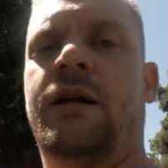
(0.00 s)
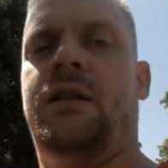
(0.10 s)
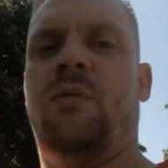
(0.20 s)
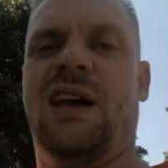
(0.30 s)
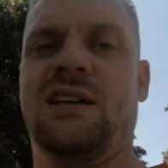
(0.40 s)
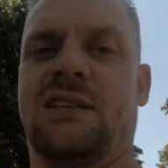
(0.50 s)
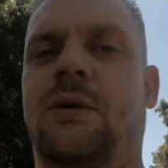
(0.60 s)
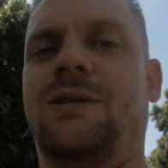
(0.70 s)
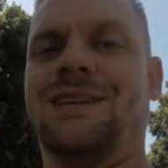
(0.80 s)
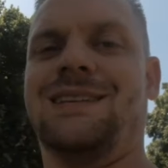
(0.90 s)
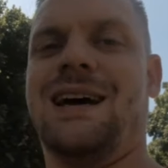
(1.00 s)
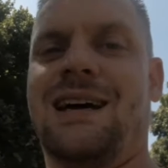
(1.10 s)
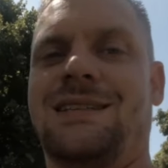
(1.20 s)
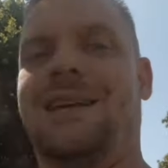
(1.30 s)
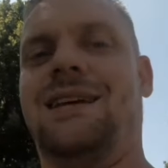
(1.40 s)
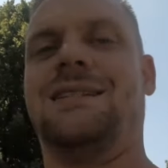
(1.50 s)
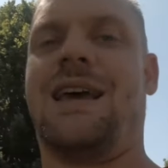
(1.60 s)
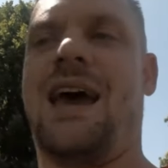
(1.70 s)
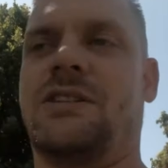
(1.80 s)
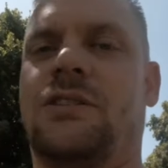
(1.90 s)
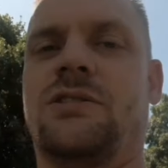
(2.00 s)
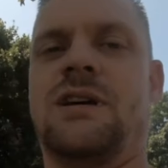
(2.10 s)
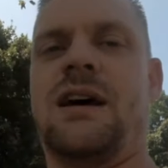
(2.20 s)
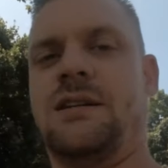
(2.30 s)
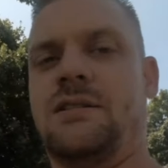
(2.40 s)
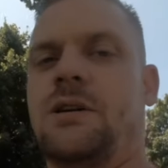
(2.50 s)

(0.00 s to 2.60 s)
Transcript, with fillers: The biggest thing with these guys is exercise.